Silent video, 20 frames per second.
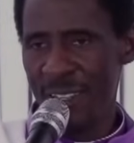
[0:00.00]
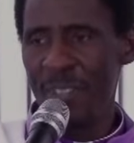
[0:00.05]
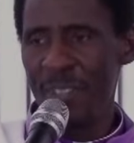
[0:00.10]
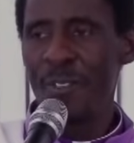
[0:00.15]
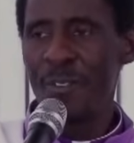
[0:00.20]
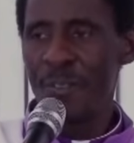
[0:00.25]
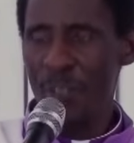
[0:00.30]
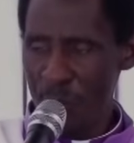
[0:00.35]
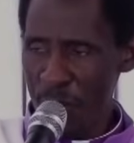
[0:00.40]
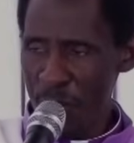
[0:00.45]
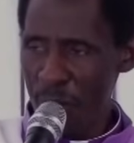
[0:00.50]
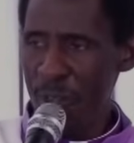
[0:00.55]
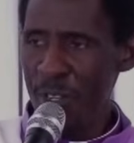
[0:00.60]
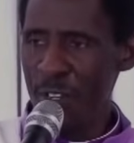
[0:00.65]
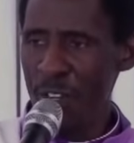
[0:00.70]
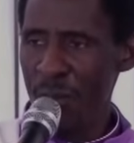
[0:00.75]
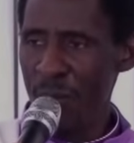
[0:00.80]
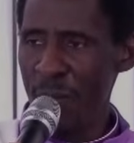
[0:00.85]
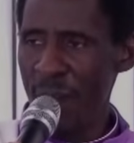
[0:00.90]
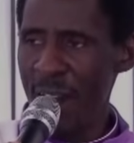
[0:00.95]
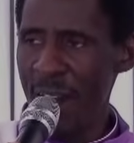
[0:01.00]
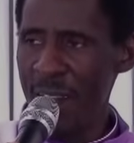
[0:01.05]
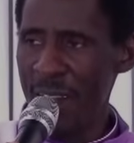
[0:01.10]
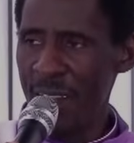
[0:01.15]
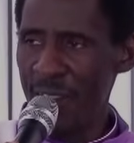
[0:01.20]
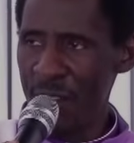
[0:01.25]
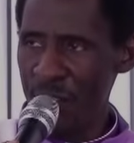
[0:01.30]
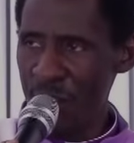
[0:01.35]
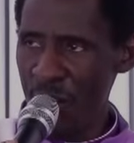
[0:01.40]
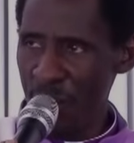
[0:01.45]
for your own shamar and
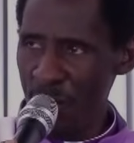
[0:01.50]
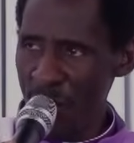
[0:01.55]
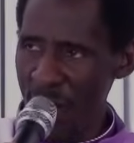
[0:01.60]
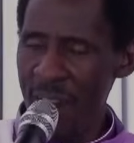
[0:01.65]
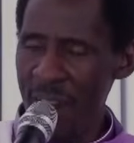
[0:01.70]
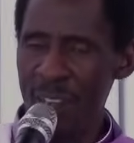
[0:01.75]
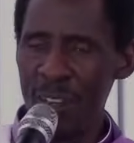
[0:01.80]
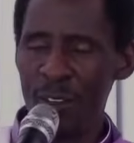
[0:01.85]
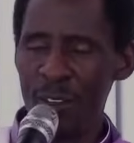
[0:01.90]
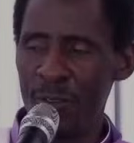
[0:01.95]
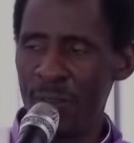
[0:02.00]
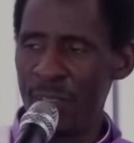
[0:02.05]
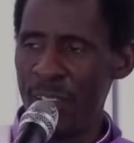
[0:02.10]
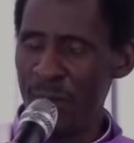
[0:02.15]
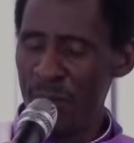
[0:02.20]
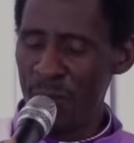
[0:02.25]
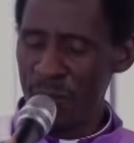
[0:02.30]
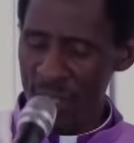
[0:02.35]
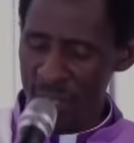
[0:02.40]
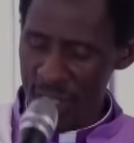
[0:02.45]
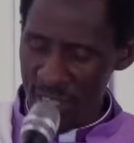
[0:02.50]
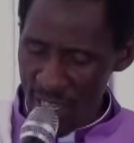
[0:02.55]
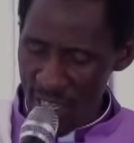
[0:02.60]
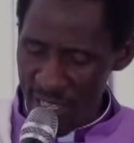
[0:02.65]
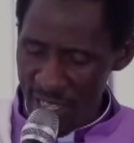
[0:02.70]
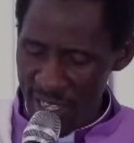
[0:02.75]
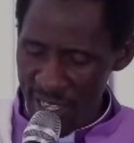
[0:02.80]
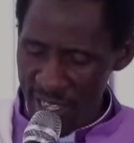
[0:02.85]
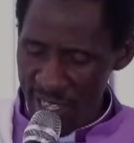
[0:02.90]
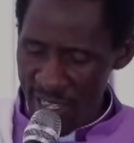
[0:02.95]
the shamar of them that
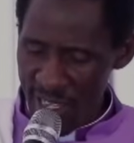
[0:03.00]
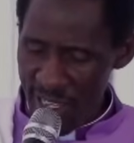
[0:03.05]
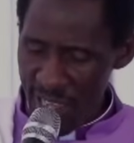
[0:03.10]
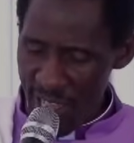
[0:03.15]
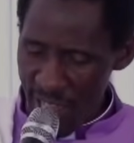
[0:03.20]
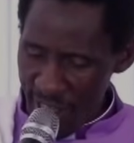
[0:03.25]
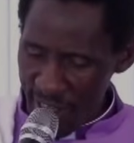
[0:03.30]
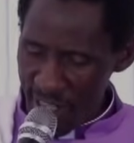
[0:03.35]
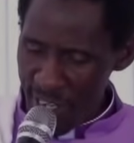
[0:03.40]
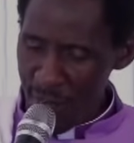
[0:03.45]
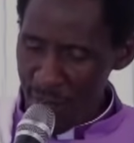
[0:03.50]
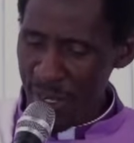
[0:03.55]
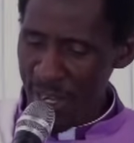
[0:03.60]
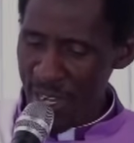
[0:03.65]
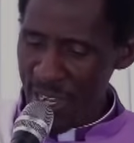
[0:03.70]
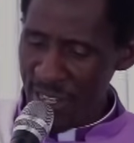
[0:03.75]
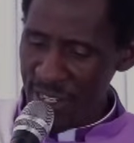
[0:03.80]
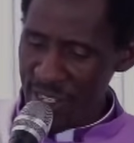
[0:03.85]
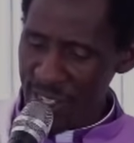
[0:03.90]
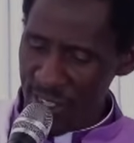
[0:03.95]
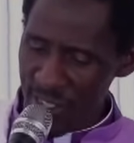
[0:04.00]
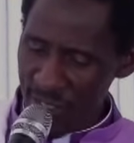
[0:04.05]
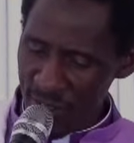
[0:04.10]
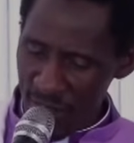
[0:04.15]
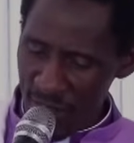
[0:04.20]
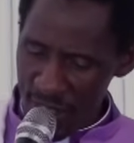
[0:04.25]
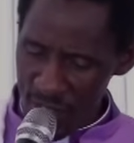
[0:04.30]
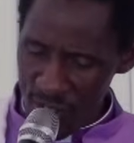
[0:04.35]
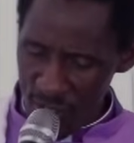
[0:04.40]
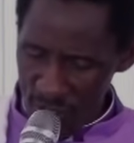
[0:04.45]
are, are remnants in
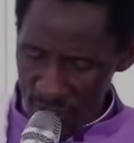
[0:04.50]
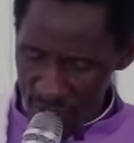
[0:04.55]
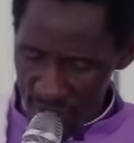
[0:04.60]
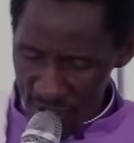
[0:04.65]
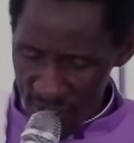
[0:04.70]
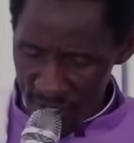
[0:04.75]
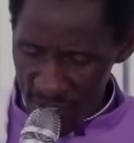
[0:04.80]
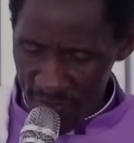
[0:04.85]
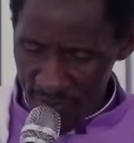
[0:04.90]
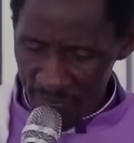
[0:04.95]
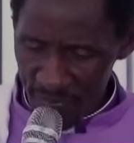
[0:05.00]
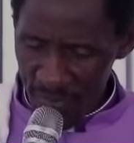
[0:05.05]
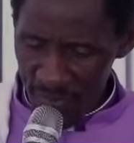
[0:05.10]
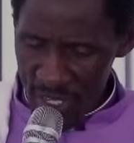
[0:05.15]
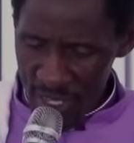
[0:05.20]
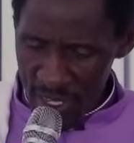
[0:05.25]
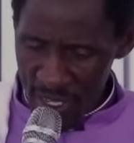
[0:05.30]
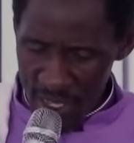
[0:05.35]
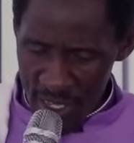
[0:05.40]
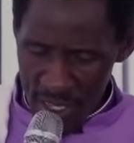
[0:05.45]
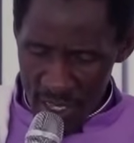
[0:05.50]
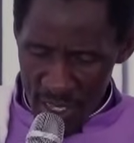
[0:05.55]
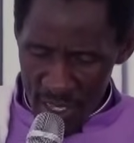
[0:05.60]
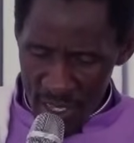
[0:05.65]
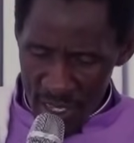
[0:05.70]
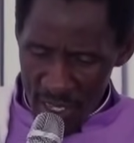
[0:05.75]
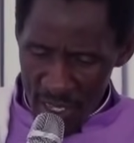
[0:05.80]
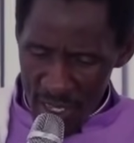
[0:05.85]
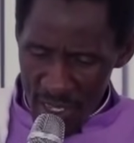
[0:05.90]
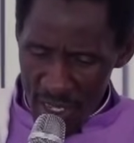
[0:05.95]
Christ Jesus.
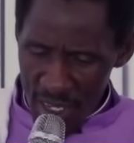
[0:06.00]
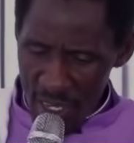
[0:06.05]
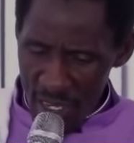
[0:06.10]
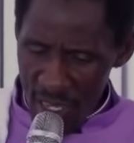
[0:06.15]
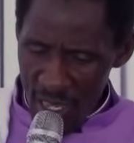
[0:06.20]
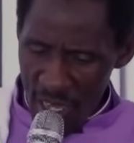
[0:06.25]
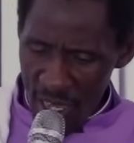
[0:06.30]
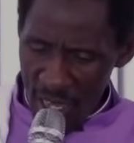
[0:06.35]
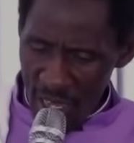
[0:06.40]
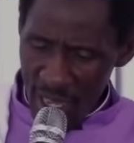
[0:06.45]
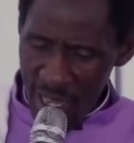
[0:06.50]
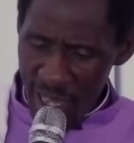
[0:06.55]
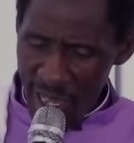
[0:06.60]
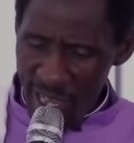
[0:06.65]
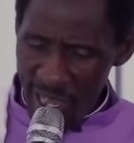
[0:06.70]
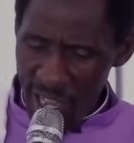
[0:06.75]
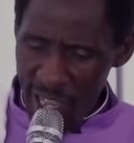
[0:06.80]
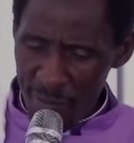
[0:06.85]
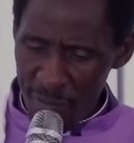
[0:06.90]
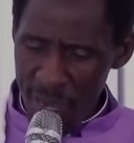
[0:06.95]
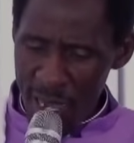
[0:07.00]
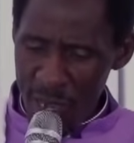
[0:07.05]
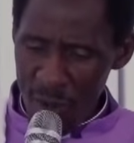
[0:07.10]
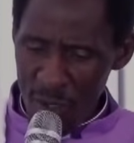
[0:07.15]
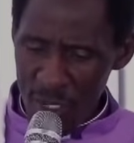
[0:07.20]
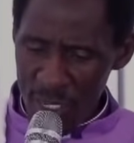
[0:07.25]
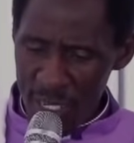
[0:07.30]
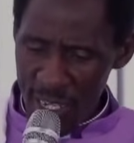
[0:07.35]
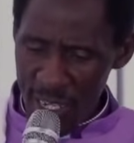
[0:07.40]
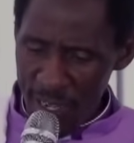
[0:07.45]
Uh,
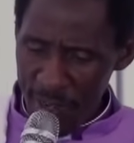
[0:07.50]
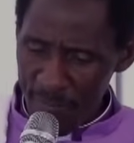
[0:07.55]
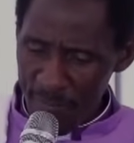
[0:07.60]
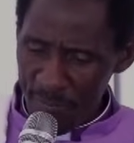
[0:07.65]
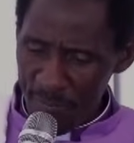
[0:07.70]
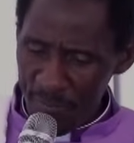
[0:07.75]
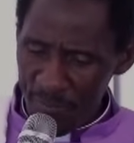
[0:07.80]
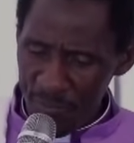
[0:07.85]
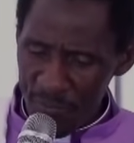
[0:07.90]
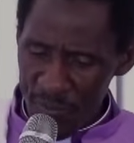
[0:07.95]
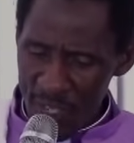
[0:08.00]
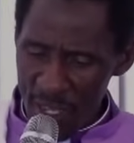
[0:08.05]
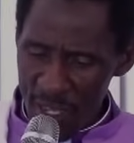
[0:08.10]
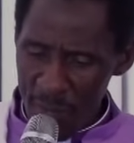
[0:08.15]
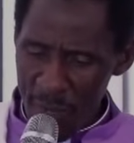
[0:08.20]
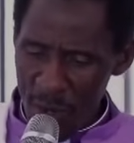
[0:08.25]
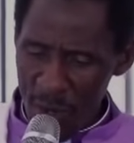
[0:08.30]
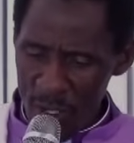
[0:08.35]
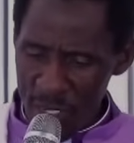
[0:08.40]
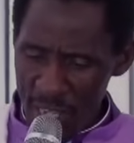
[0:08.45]
about um, about